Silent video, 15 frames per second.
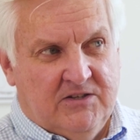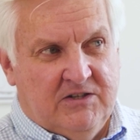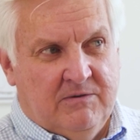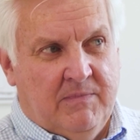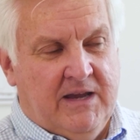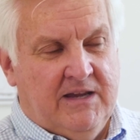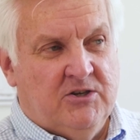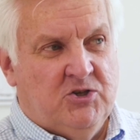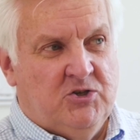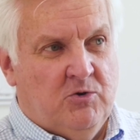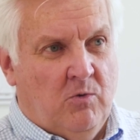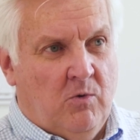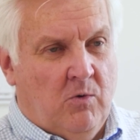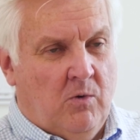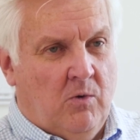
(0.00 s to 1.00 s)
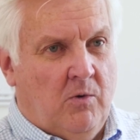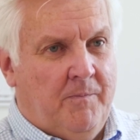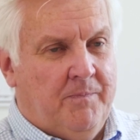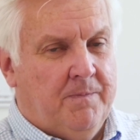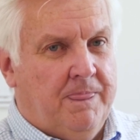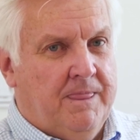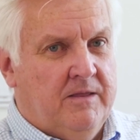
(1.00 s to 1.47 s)
to make sure
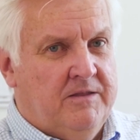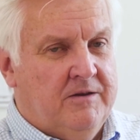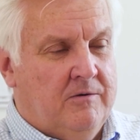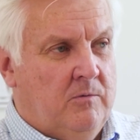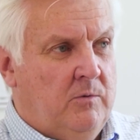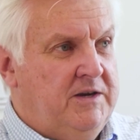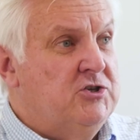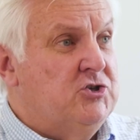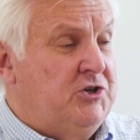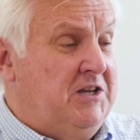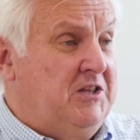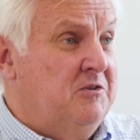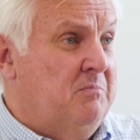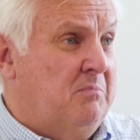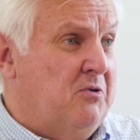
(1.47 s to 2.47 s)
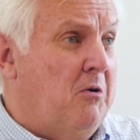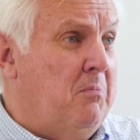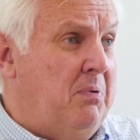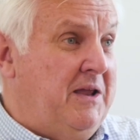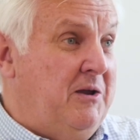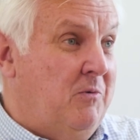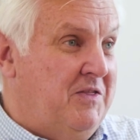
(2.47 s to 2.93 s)
that we treat them
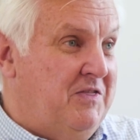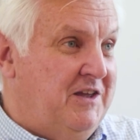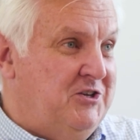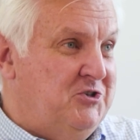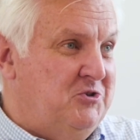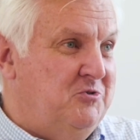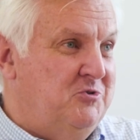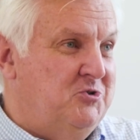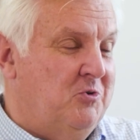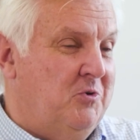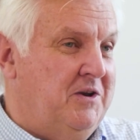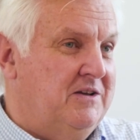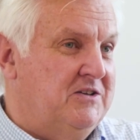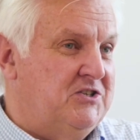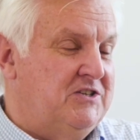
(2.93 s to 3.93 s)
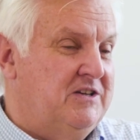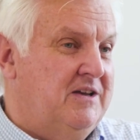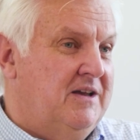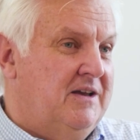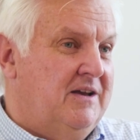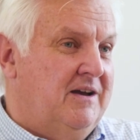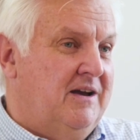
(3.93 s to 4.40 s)
properly when they do join us,
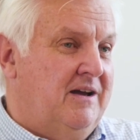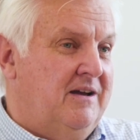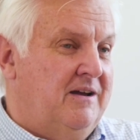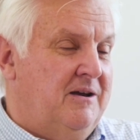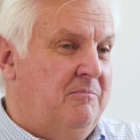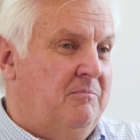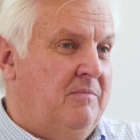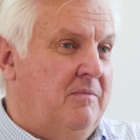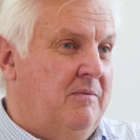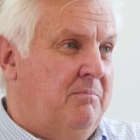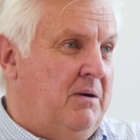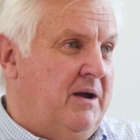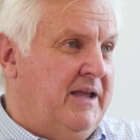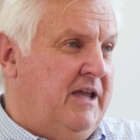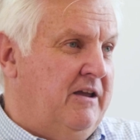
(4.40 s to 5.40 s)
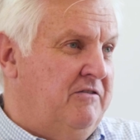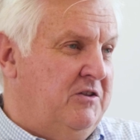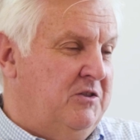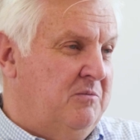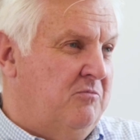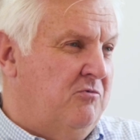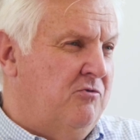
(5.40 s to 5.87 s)
by
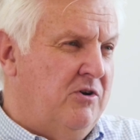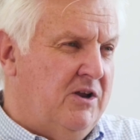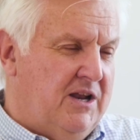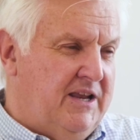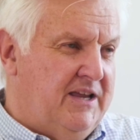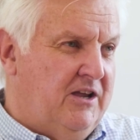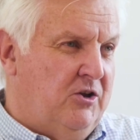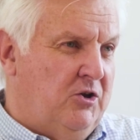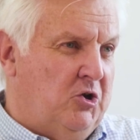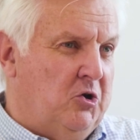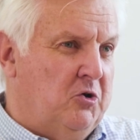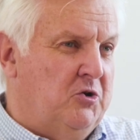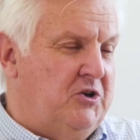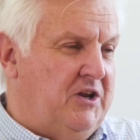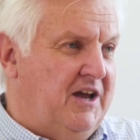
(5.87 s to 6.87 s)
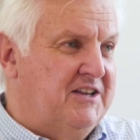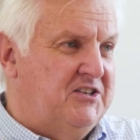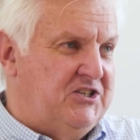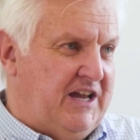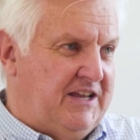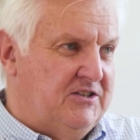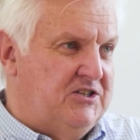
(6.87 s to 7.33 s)
giving them really good,
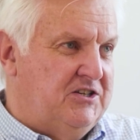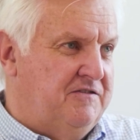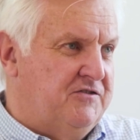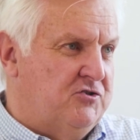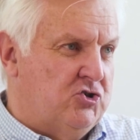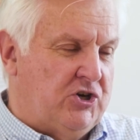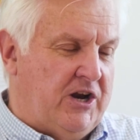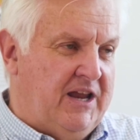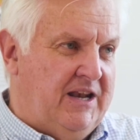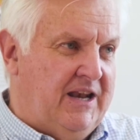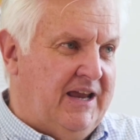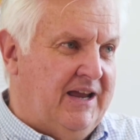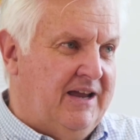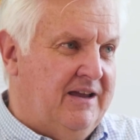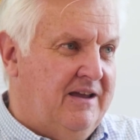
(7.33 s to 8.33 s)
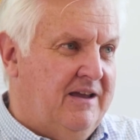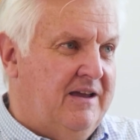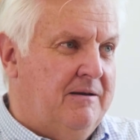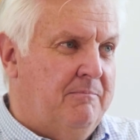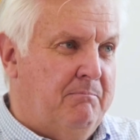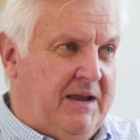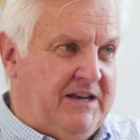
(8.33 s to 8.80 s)
attentive training,
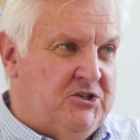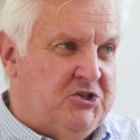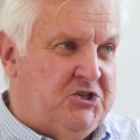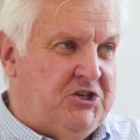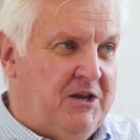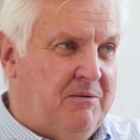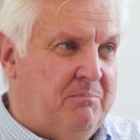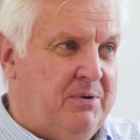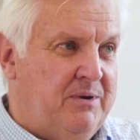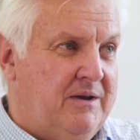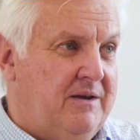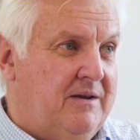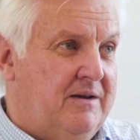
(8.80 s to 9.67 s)
mentorship